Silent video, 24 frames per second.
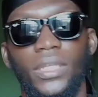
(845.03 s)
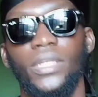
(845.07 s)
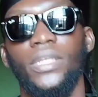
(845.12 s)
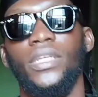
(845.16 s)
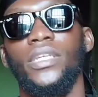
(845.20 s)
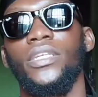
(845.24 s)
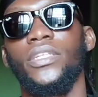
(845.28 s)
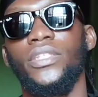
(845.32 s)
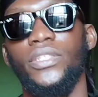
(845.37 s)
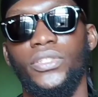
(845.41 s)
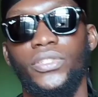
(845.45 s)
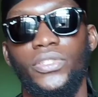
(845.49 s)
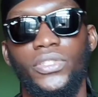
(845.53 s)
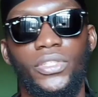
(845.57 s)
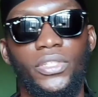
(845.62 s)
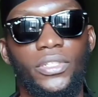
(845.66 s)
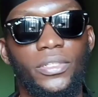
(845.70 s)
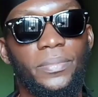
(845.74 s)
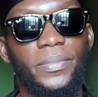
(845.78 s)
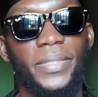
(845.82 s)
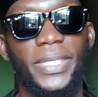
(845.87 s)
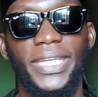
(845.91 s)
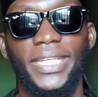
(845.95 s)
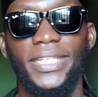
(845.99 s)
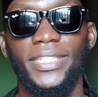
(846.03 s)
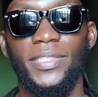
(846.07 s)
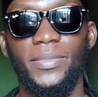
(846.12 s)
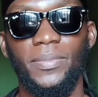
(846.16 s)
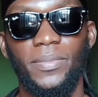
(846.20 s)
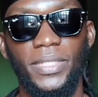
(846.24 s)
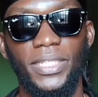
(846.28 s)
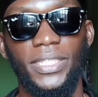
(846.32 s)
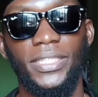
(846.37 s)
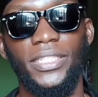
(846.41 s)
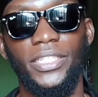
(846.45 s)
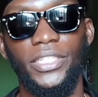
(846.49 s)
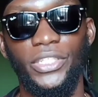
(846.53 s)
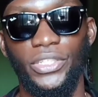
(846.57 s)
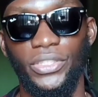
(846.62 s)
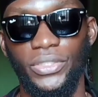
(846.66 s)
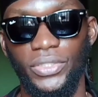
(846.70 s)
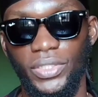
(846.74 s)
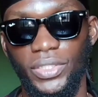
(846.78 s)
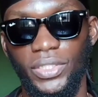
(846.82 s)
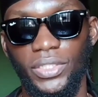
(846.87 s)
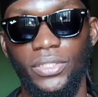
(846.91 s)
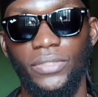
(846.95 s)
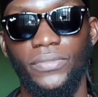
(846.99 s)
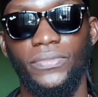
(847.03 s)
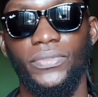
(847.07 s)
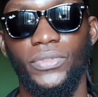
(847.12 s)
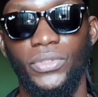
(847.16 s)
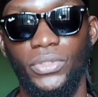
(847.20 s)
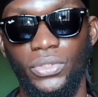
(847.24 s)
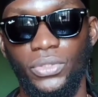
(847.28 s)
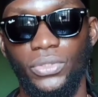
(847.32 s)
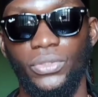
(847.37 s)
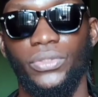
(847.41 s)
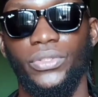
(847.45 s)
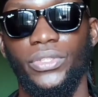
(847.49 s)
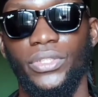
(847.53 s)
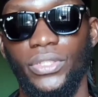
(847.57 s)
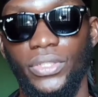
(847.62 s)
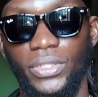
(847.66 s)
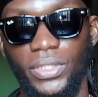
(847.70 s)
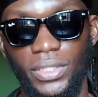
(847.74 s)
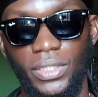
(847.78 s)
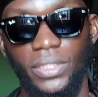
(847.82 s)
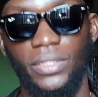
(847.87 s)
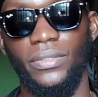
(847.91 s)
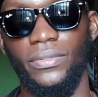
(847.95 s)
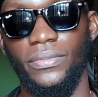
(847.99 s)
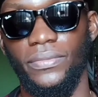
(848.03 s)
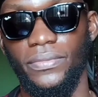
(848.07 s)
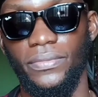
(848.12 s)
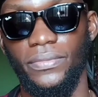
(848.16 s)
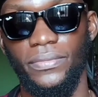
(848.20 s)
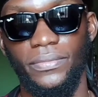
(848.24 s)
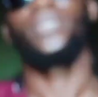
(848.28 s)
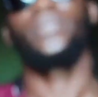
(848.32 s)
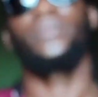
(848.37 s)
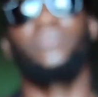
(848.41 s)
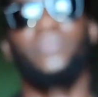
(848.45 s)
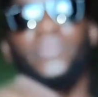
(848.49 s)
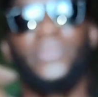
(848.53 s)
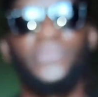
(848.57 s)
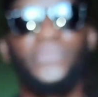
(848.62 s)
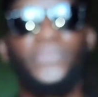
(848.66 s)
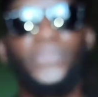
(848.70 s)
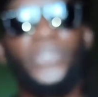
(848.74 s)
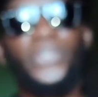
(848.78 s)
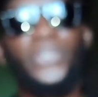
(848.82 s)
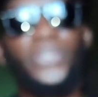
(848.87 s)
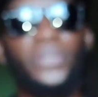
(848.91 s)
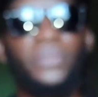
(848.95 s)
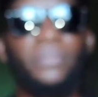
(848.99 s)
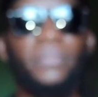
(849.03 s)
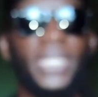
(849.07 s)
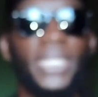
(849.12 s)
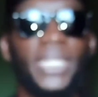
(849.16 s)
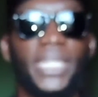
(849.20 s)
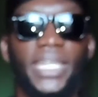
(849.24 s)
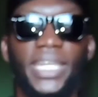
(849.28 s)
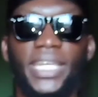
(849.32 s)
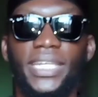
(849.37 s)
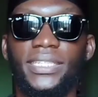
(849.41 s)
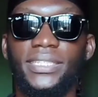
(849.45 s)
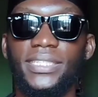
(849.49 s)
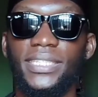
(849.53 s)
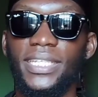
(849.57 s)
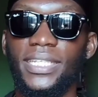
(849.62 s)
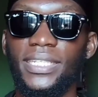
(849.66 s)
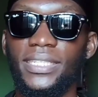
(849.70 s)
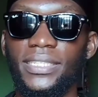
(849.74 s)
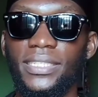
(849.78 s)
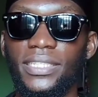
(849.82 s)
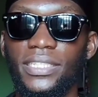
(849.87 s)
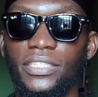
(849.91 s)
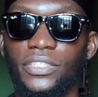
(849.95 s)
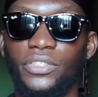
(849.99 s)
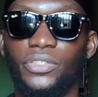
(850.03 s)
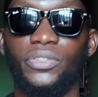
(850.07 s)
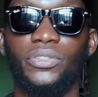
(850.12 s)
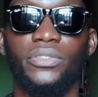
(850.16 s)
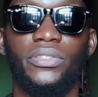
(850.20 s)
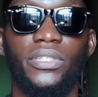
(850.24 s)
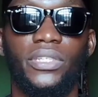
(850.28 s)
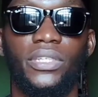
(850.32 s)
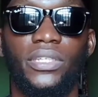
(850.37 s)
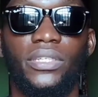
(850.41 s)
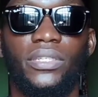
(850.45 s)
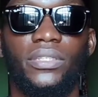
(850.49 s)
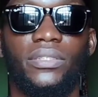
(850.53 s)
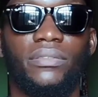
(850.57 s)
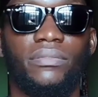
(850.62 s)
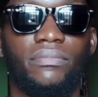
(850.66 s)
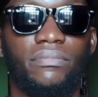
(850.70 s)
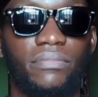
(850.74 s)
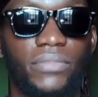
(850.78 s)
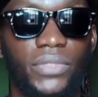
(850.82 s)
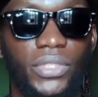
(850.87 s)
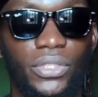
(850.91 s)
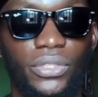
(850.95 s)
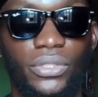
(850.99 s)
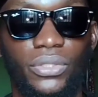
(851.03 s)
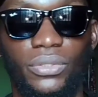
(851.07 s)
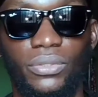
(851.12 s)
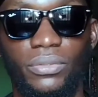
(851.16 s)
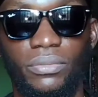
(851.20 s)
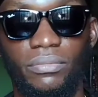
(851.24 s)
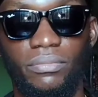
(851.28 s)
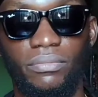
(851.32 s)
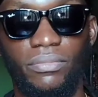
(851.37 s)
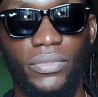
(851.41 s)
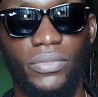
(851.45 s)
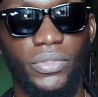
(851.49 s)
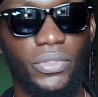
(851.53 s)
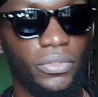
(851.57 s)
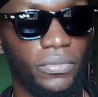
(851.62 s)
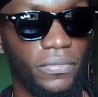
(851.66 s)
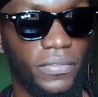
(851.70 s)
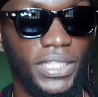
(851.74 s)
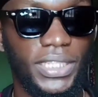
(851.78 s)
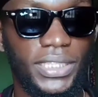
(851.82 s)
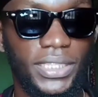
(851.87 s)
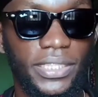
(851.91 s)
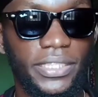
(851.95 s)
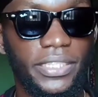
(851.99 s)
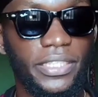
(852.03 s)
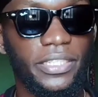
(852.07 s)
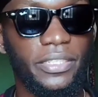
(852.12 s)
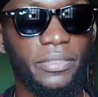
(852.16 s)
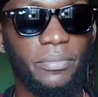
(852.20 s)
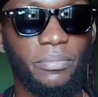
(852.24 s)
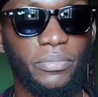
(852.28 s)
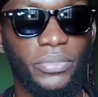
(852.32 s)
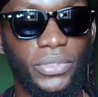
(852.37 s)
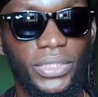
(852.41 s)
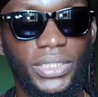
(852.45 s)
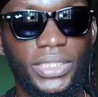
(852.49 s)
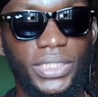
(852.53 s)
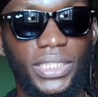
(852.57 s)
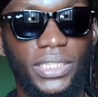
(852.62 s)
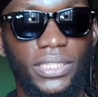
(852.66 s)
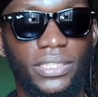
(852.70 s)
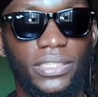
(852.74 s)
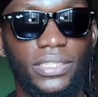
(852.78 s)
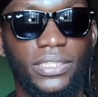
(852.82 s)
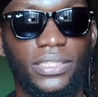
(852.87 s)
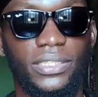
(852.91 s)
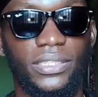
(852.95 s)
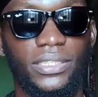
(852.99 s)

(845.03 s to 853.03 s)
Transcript: stop explaining yourself to yourself. Before your mind entered into the overthinking process,